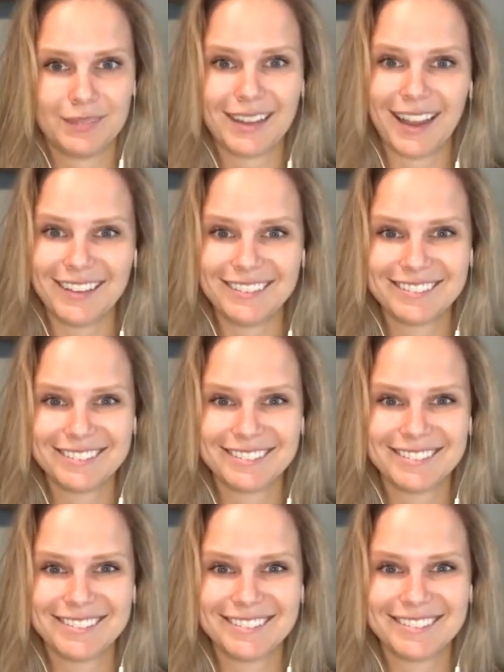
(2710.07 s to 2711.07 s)
Okay?
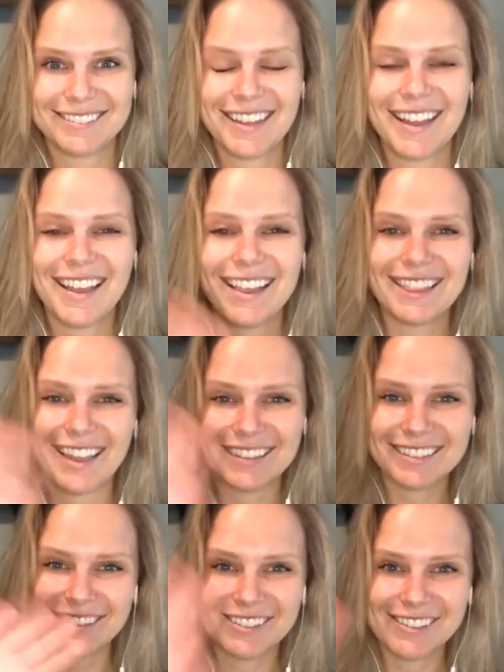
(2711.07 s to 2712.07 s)

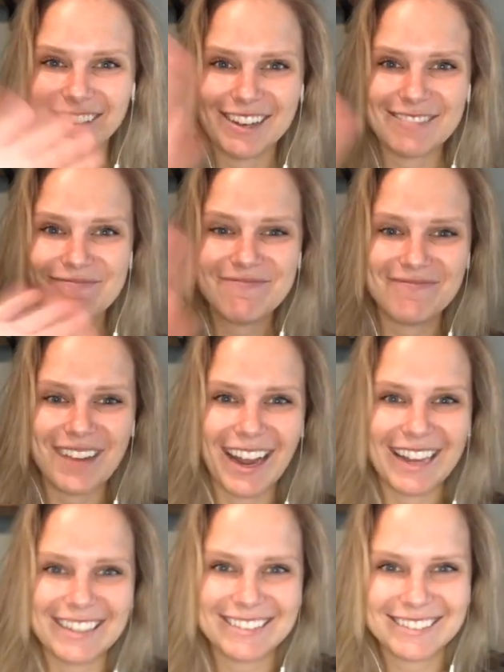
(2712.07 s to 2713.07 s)
Thanks, everyone.
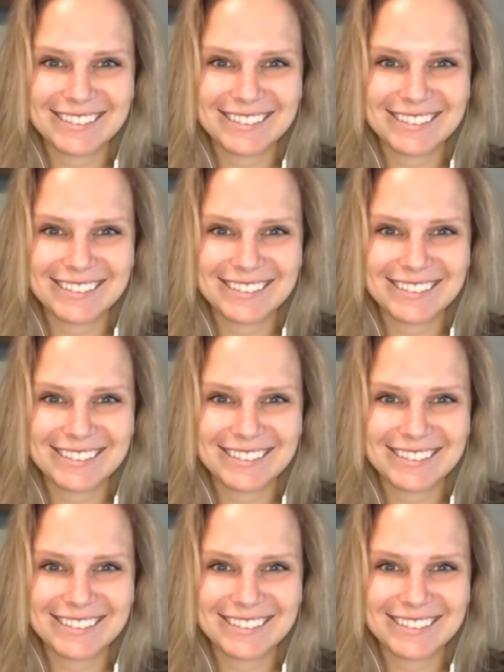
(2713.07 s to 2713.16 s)
Bye.